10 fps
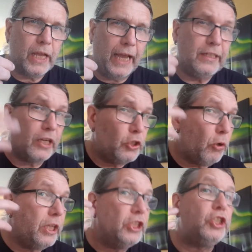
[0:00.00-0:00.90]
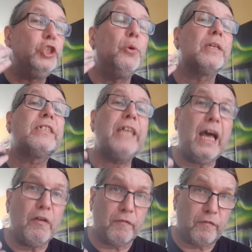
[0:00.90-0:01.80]
and acknowledge
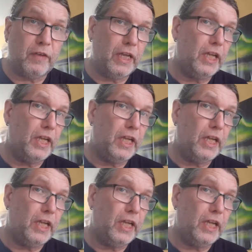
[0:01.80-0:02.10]
yourself